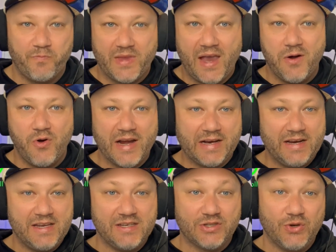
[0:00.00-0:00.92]
They reckon
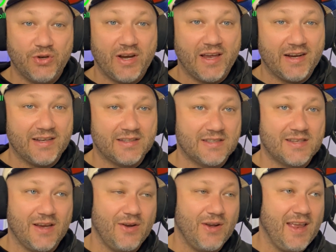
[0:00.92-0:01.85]
he's good at it,
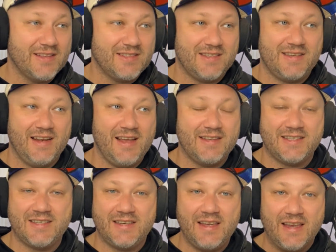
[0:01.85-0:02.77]
so let's
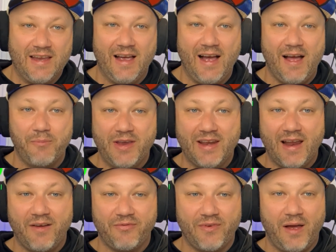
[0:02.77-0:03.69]
see. I mean,
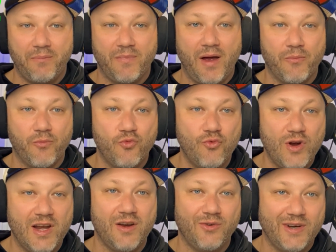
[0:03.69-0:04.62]
I'm
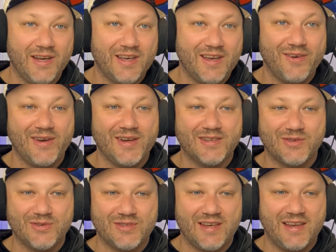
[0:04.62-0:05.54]
really, really curious
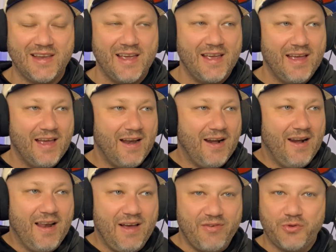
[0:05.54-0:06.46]
to see.
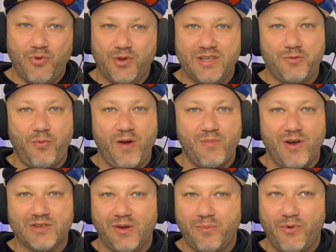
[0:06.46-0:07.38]
Love it what the
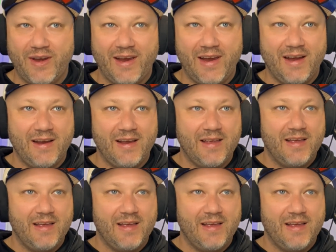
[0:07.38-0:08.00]
Springboks are bringing.